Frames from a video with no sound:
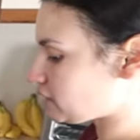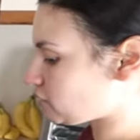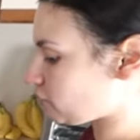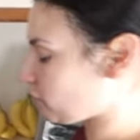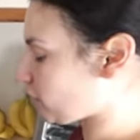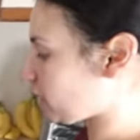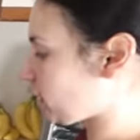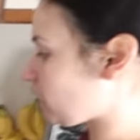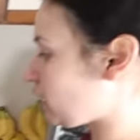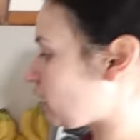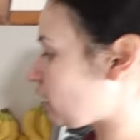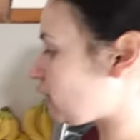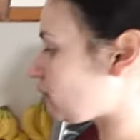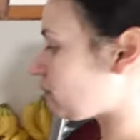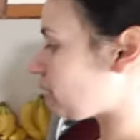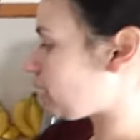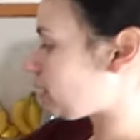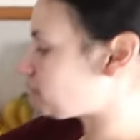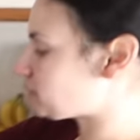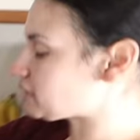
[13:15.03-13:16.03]
so we're gonna cook
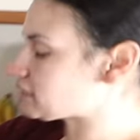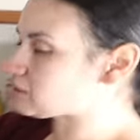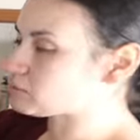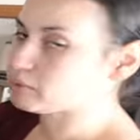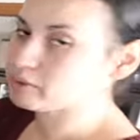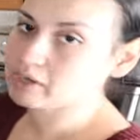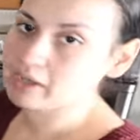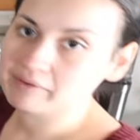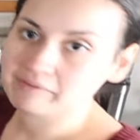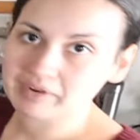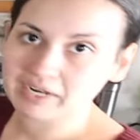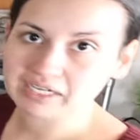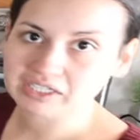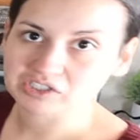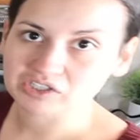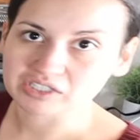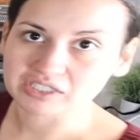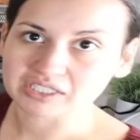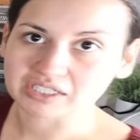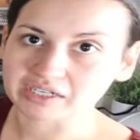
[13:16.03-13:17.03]
them up since we don't have
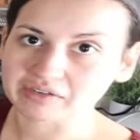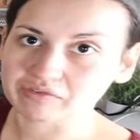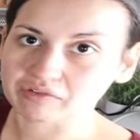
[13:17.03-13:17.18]
electricity